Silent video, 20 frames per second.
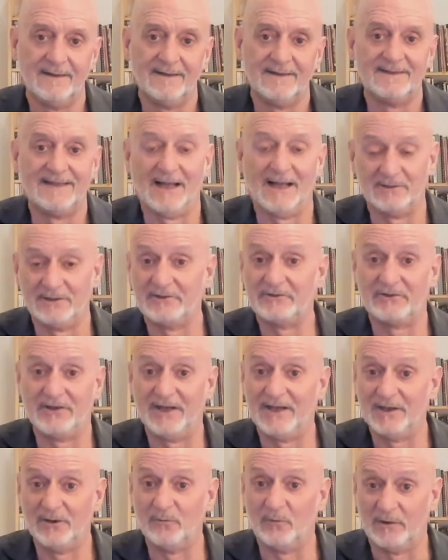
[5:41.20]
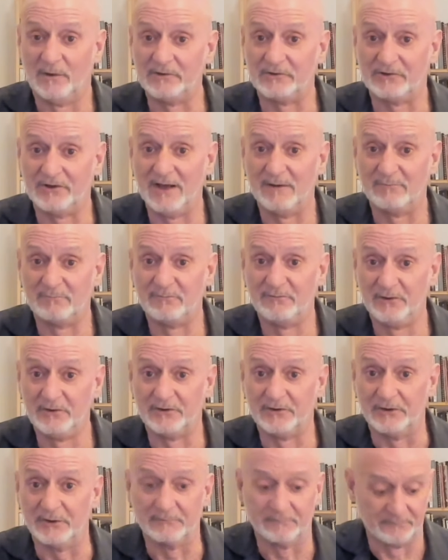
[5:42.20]
Now let's take it one step
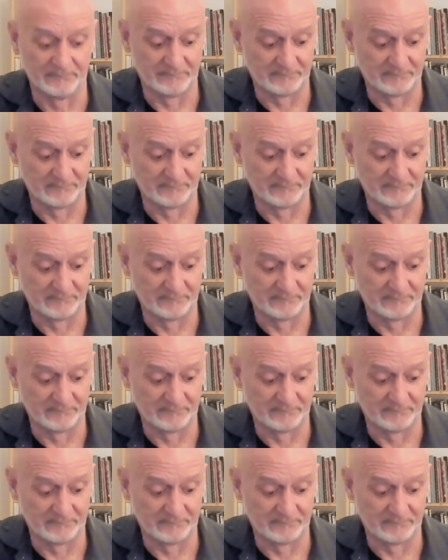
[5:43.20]
further.